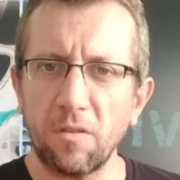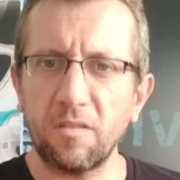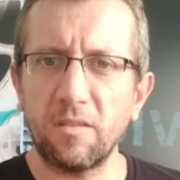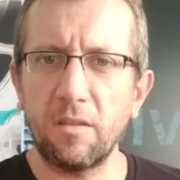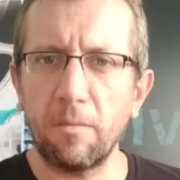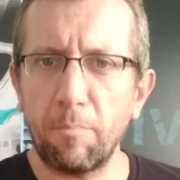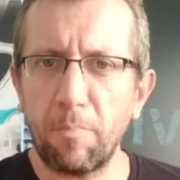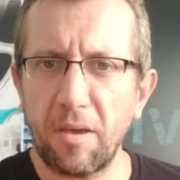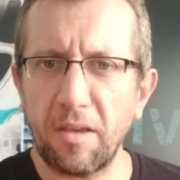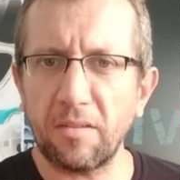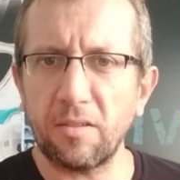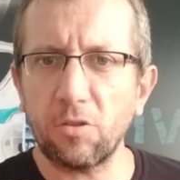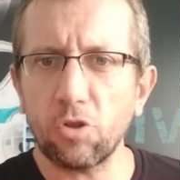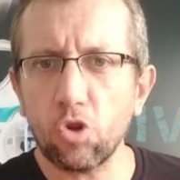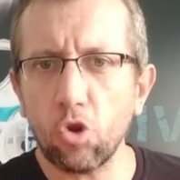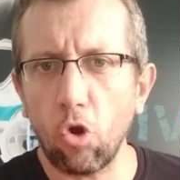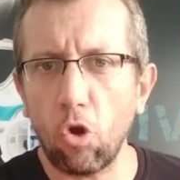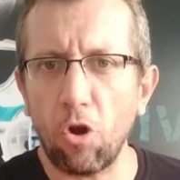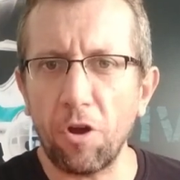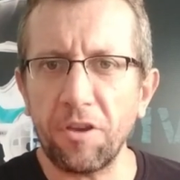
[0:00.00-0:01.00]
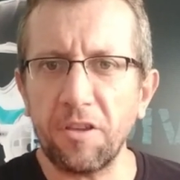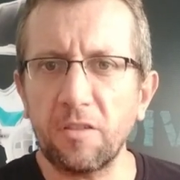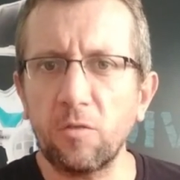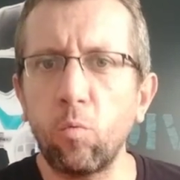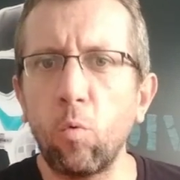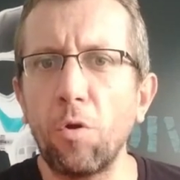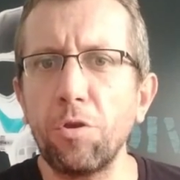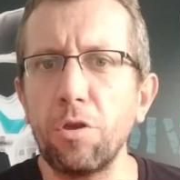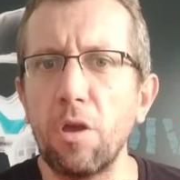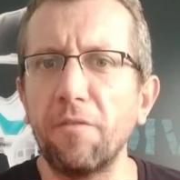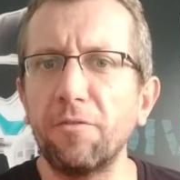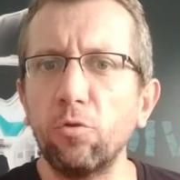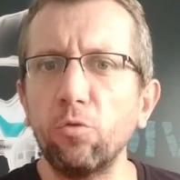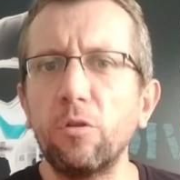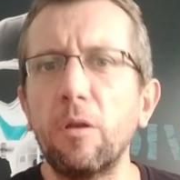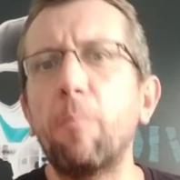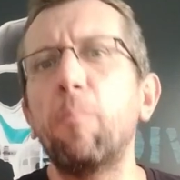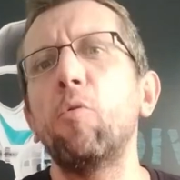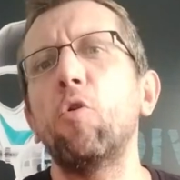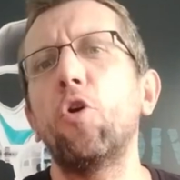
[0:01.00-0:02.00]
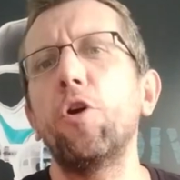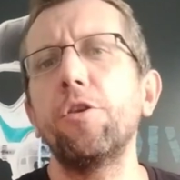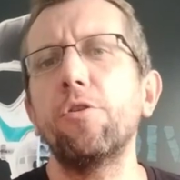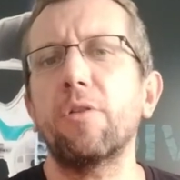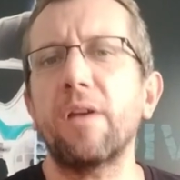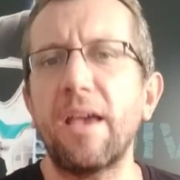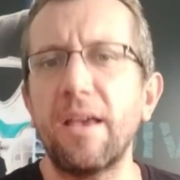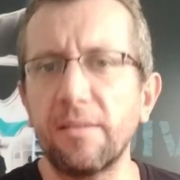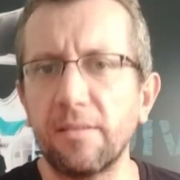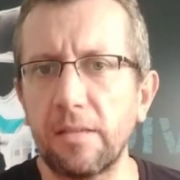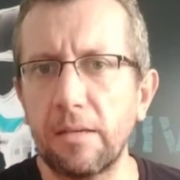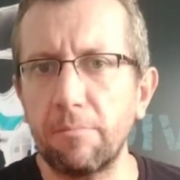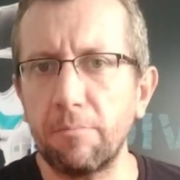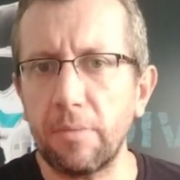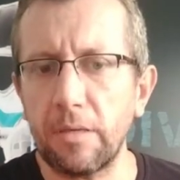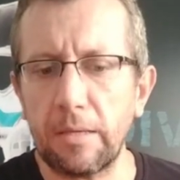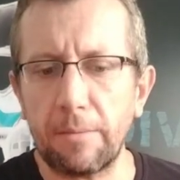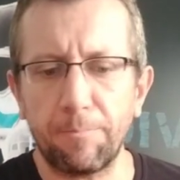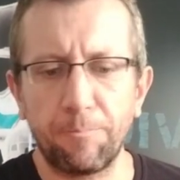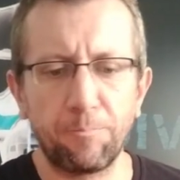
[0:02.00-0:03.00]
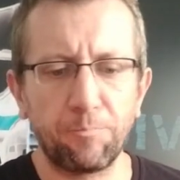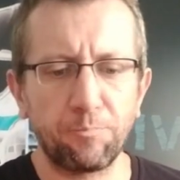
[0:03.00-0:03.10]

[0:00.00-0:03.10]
What's the best choice when you have to deploy your SMD?